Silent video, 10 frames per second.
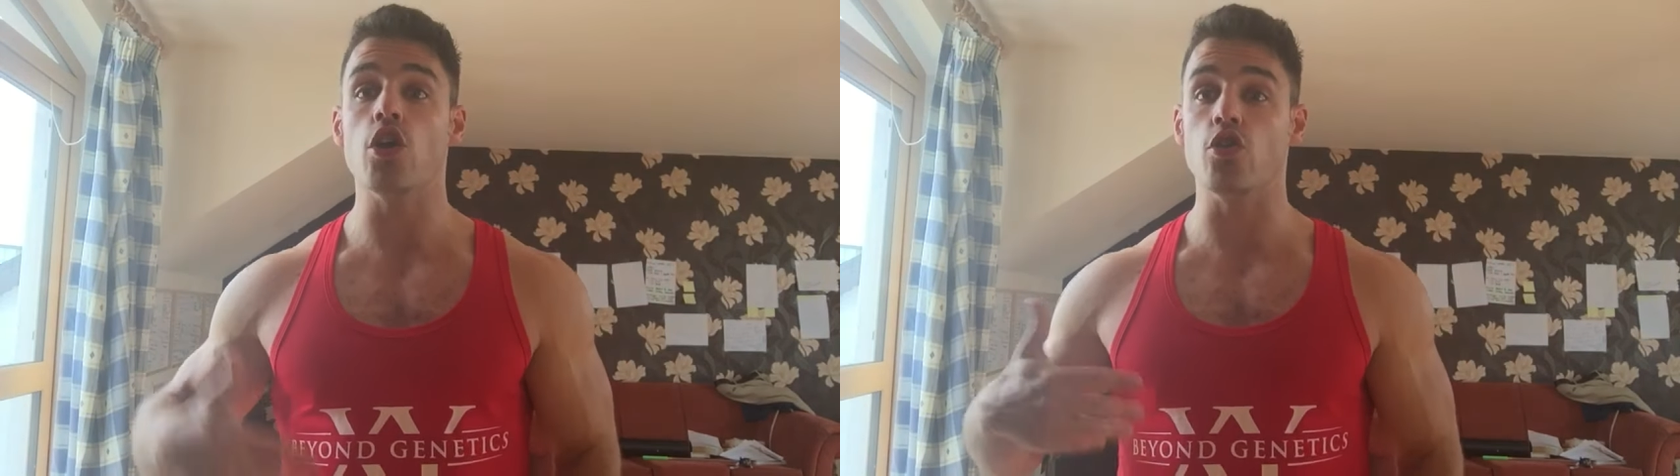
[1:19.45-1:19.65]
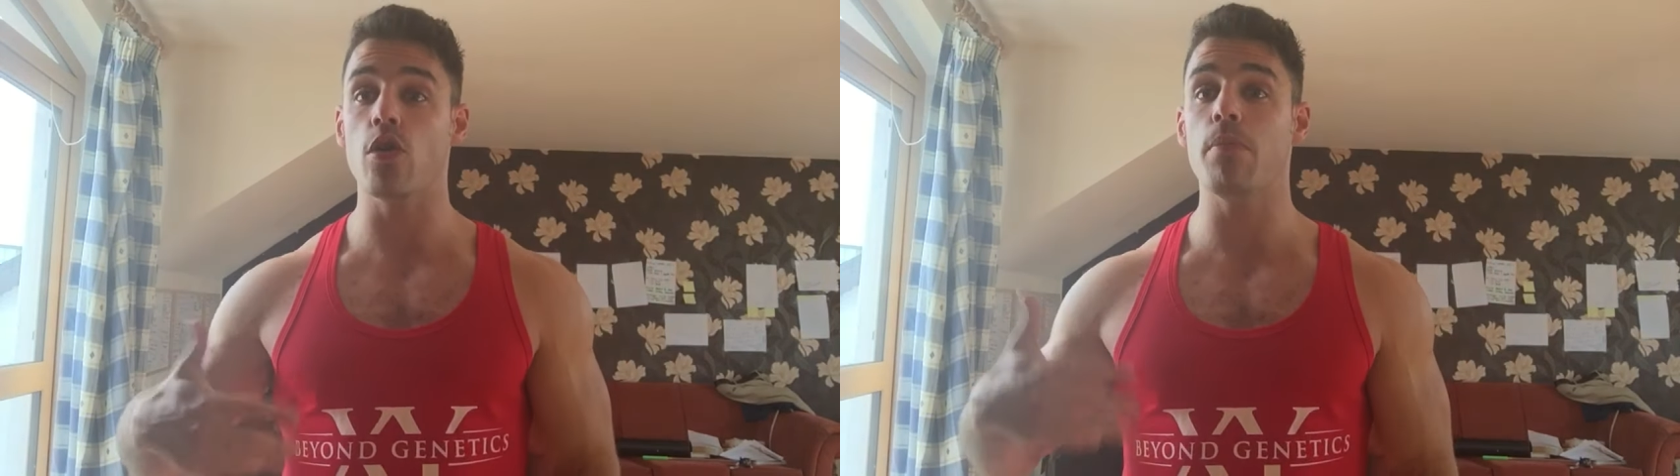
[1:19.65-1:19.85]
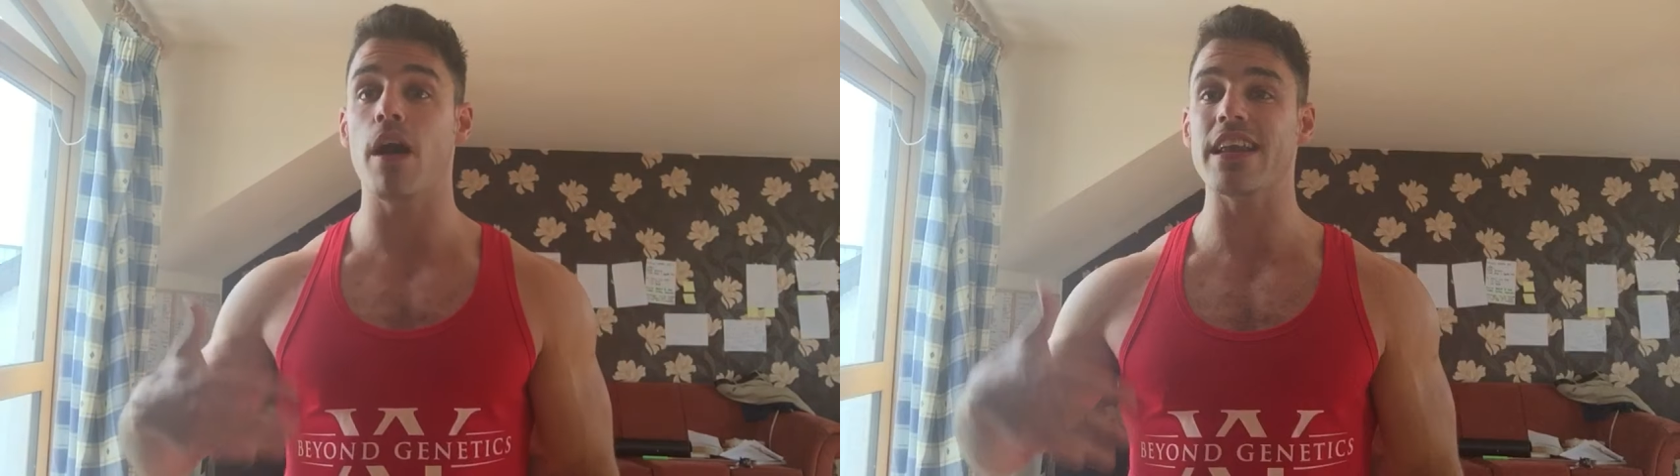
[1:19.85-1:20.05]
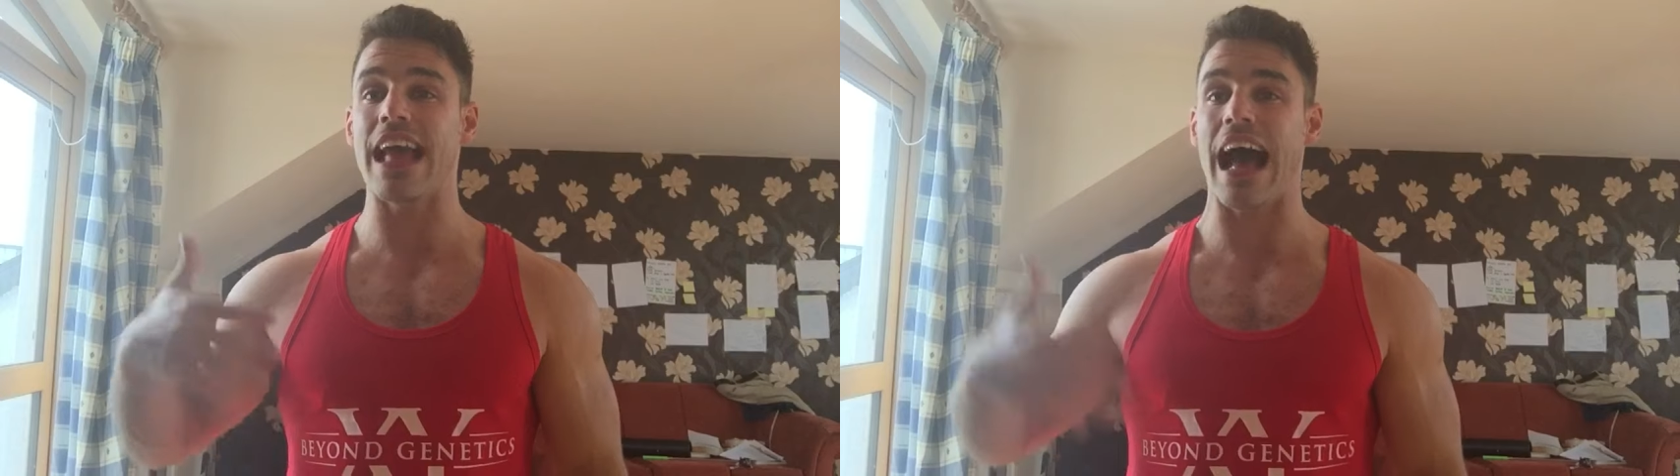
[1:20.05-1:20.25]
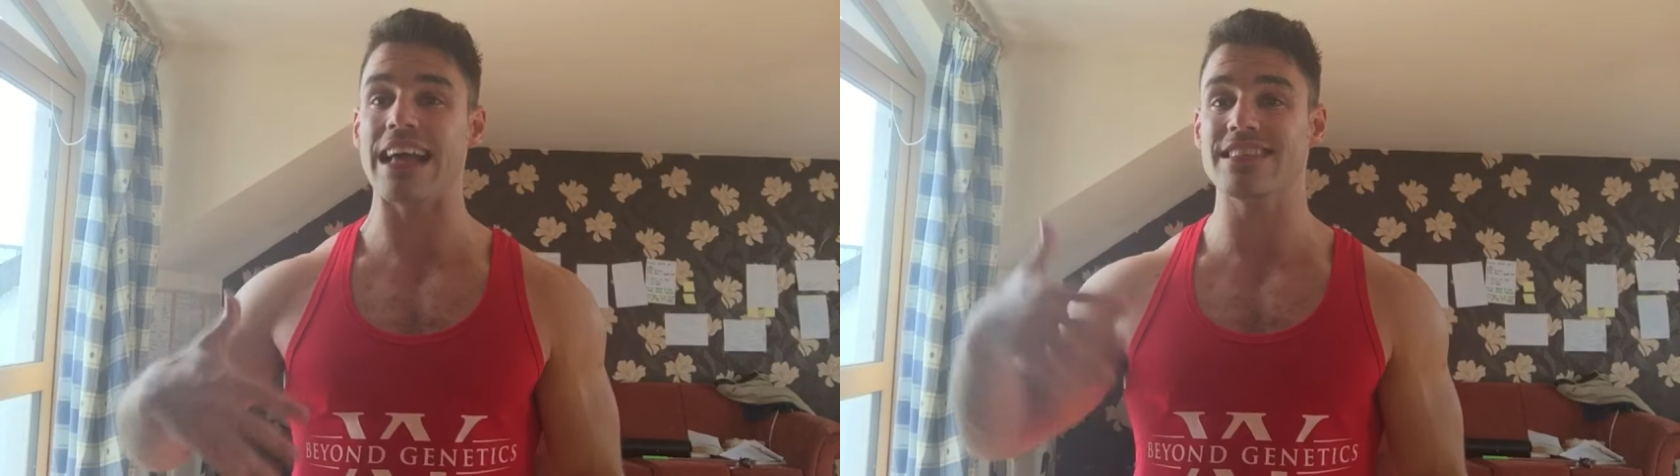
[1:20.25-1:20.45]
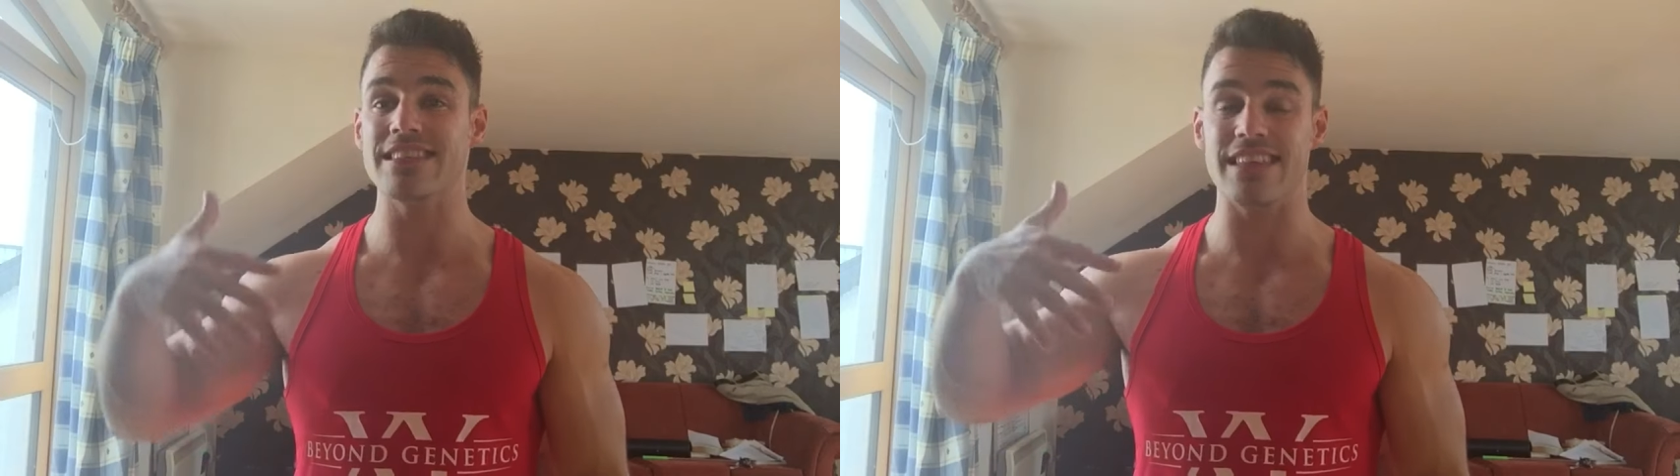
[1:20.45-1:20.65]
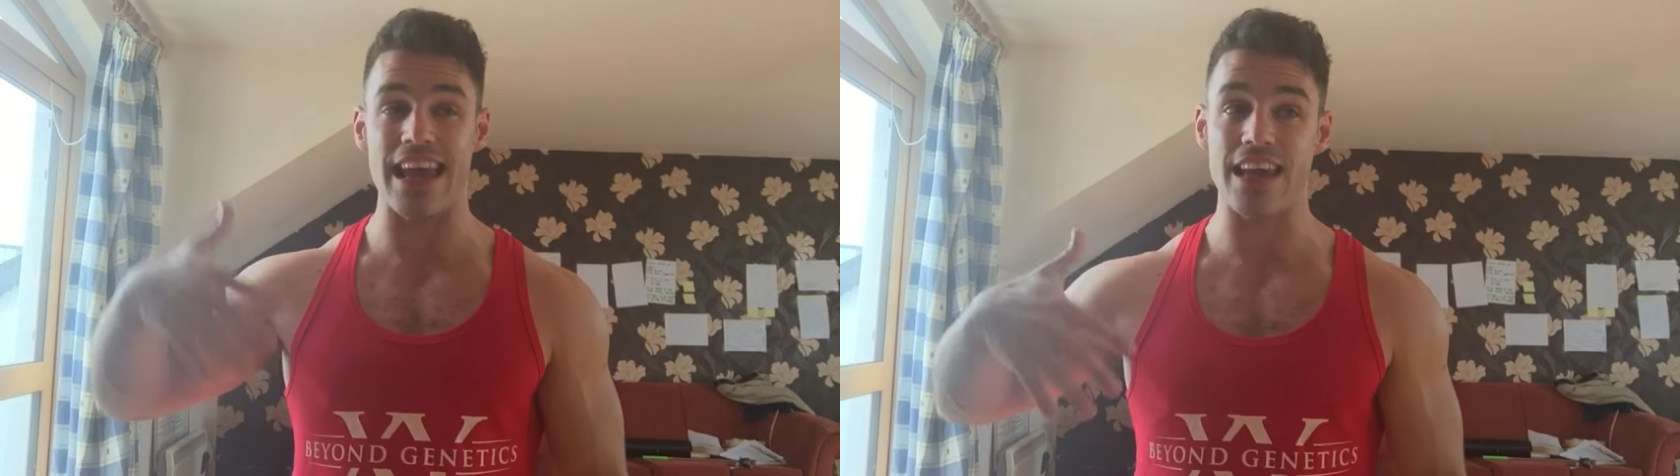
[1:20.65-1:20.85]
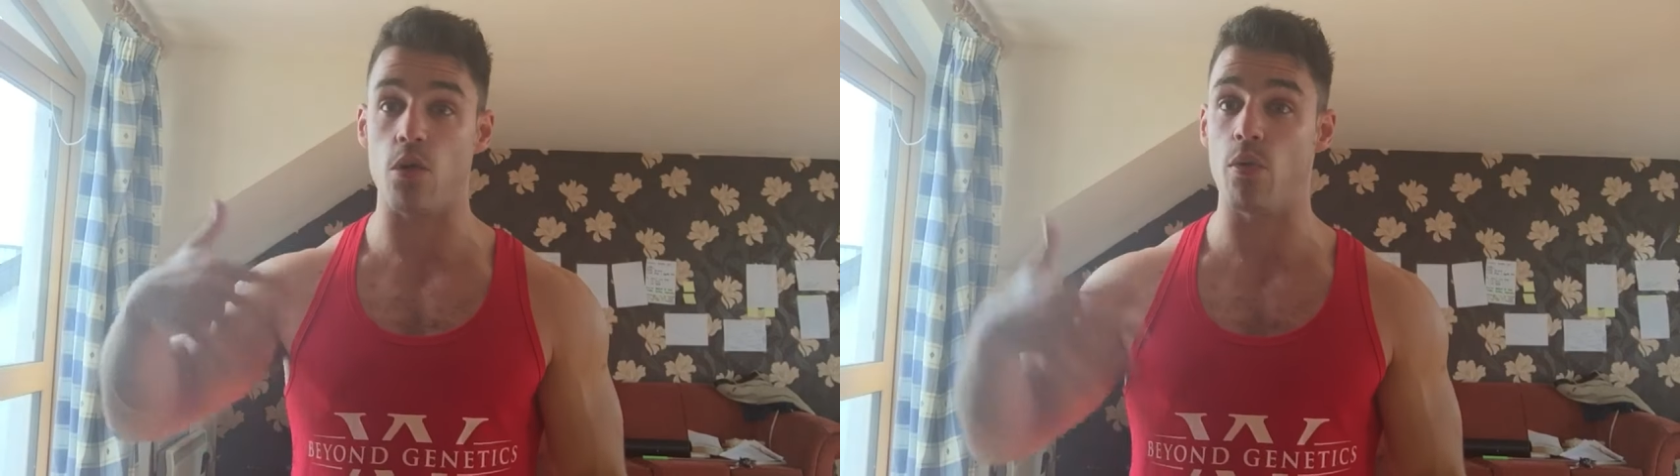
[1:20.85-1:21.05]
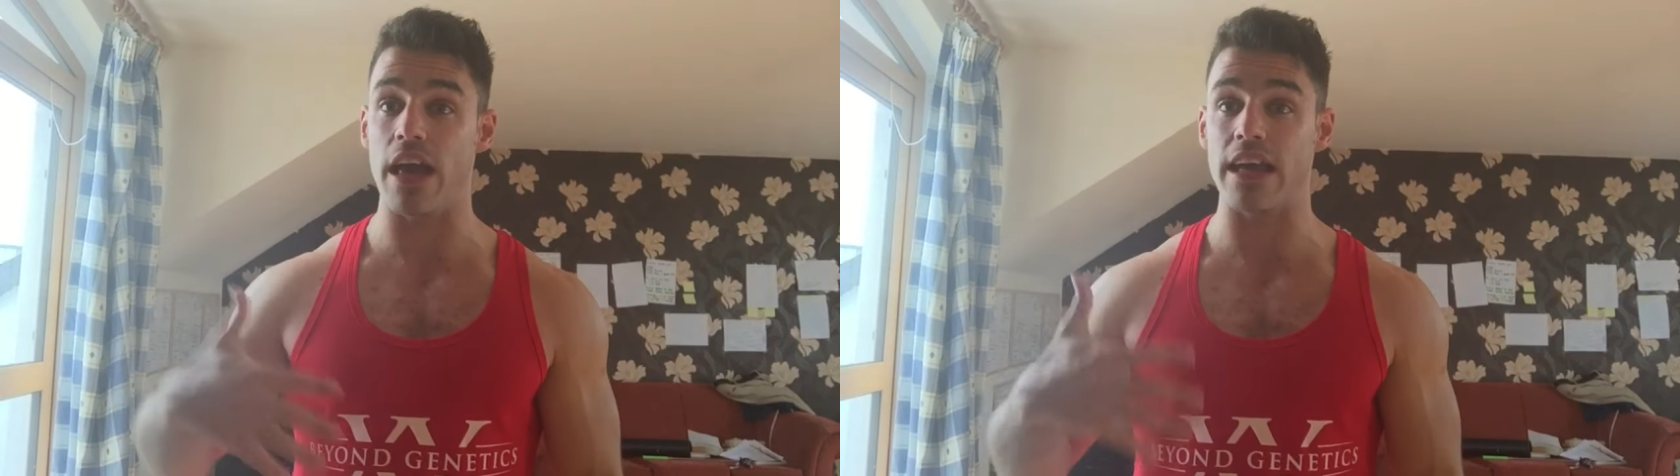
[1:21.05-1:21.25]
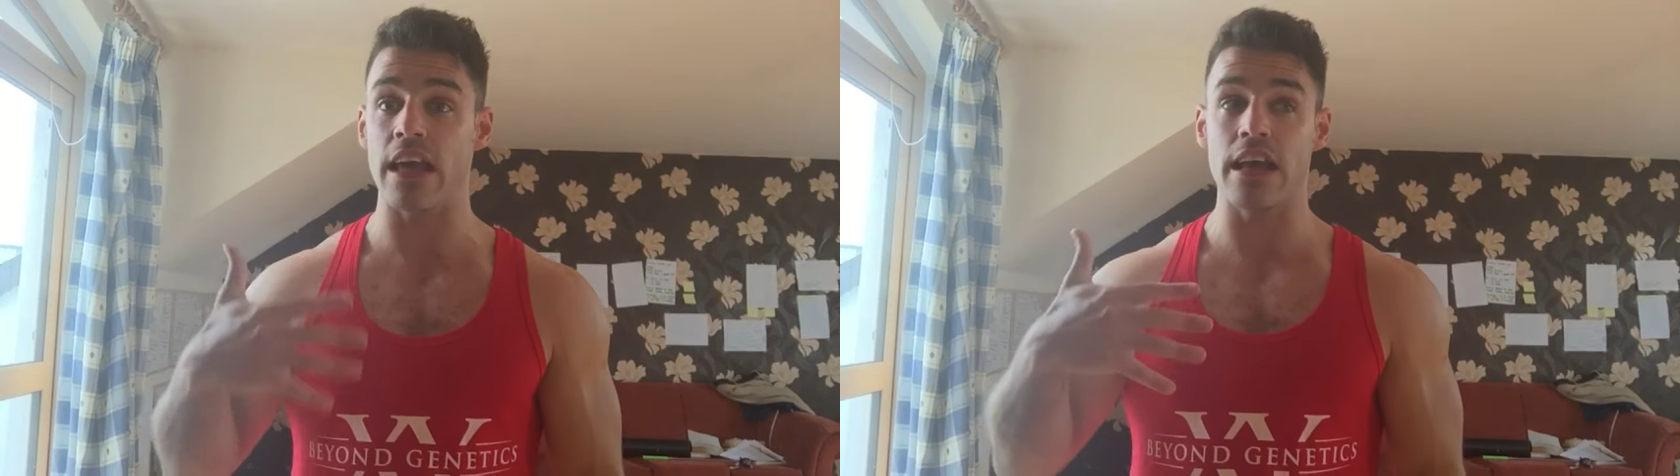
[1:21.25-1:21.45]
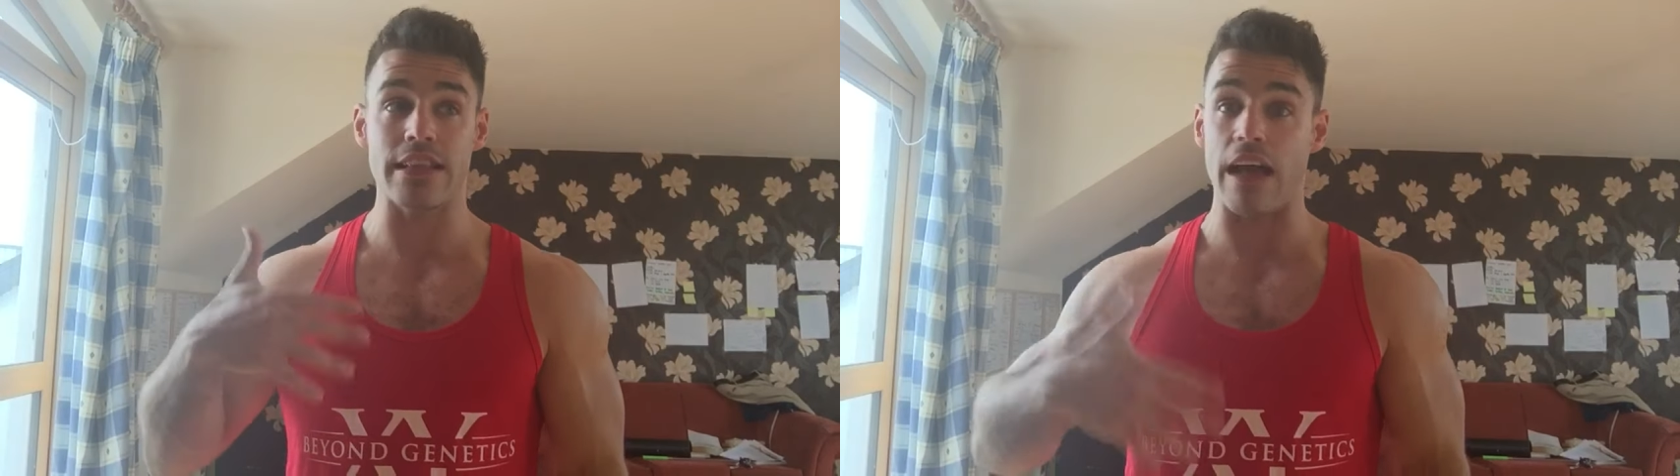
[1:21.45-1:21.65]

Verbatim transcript: Your body has to take away